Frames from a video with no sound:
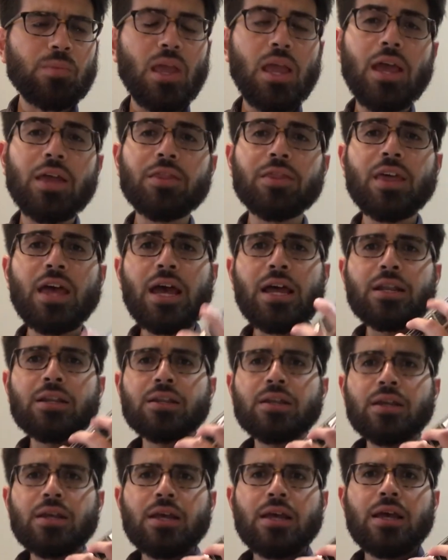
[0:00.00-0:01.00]
And then
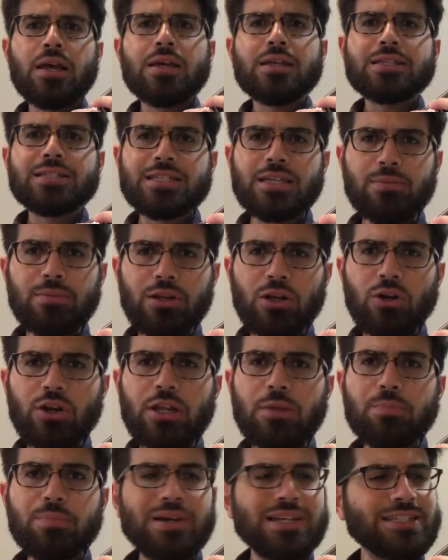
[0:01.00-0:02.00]
similarly,
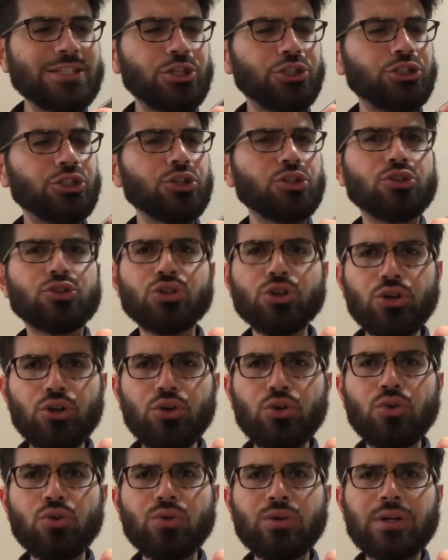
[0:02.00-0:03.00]
position
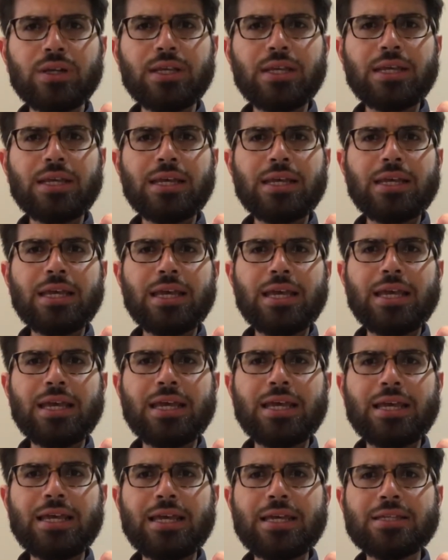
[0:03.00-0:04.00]
2
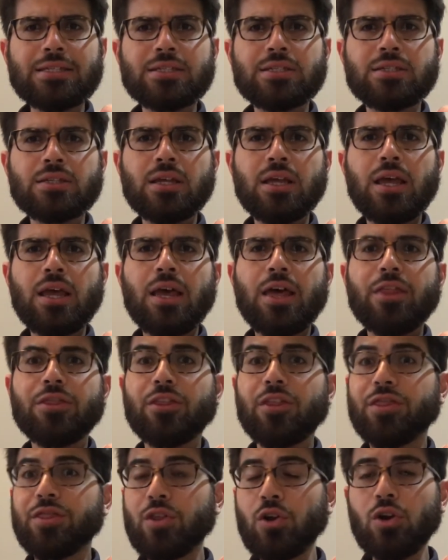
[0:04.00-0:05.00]
is the
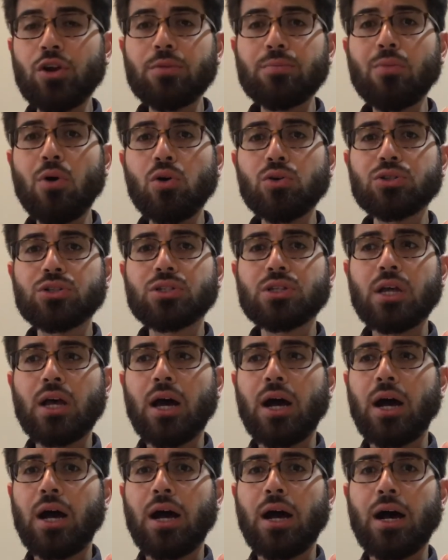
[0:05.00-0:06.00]
third most
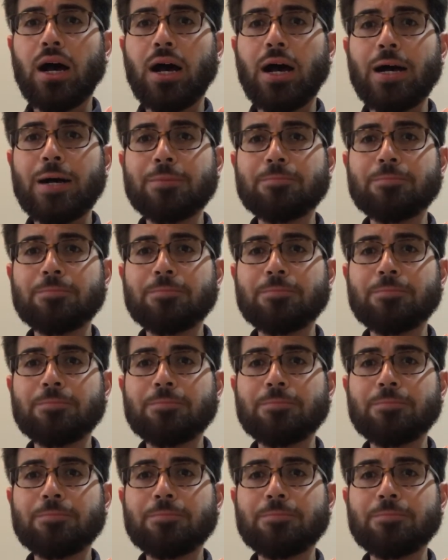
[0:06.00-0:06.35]
the